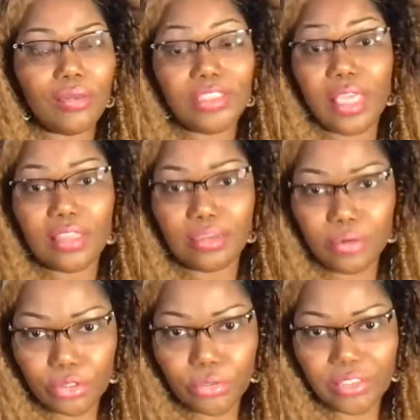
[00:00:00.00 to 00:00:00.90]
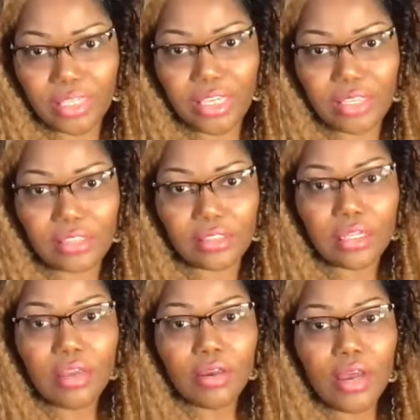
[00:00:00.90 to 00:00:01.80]
selling virtual
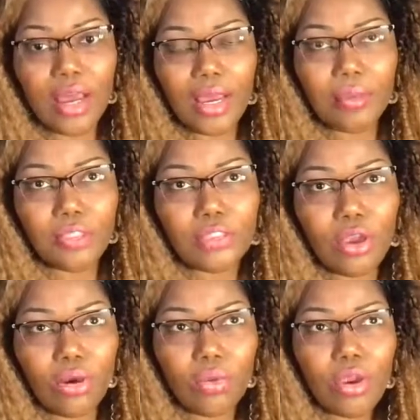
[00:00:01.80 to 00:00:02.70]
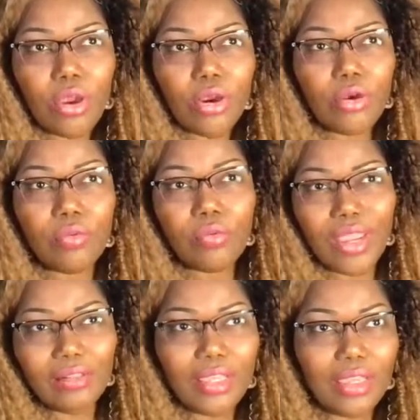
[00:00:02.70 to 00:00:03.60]
tickets. So
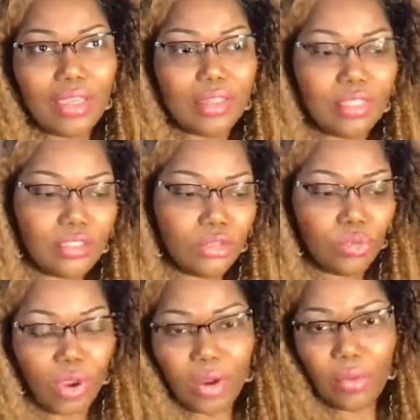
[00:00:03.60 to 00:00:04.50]
really, this is where